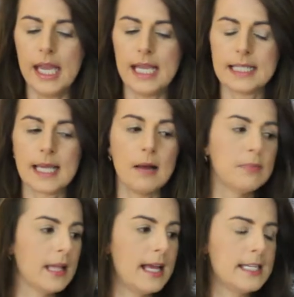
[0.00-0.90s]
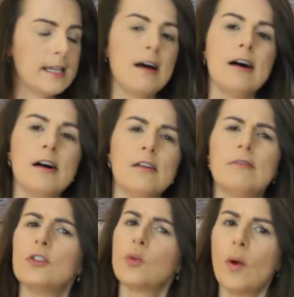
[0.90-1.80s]
It's a blend
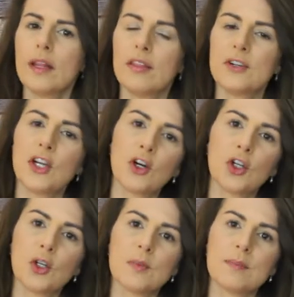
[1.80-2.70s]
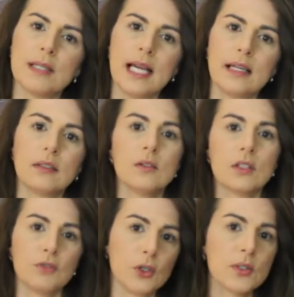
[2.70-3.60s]
of 23 herbs, botanicals,
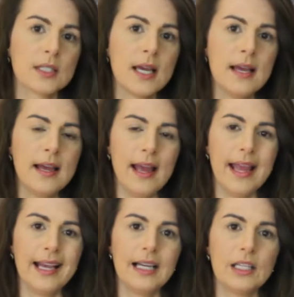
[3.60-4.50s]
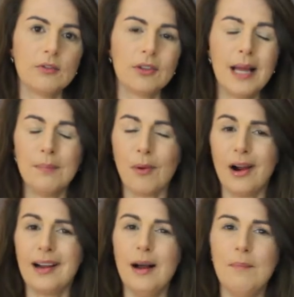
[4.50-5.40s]
and roots. And Fernet
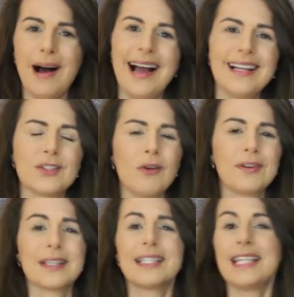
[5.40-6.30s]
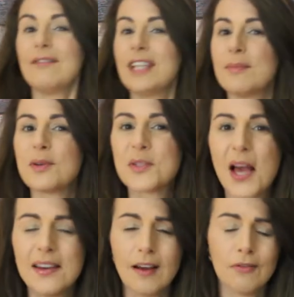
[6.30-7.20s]
Branca buys over
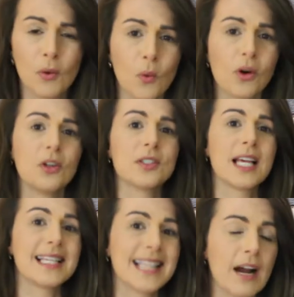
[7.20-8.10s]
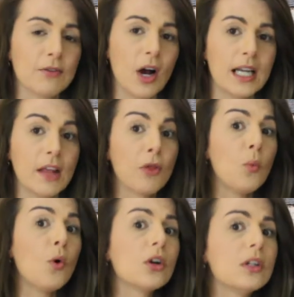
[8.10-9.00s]
70% of the world's saffron. The
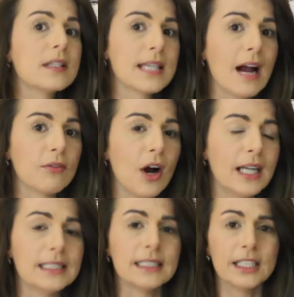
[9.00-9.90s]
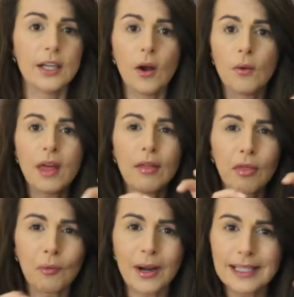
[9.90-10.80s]
world's saffron. You know,
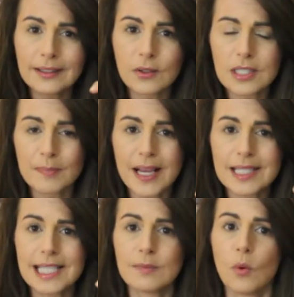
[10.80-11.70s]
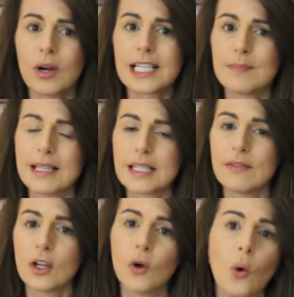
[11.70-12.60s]
that thready little spice that's more
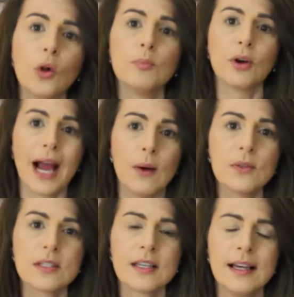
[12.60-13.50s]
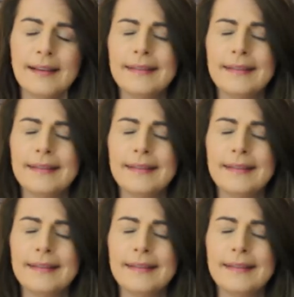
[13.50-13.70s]
expensive than gold per ounce.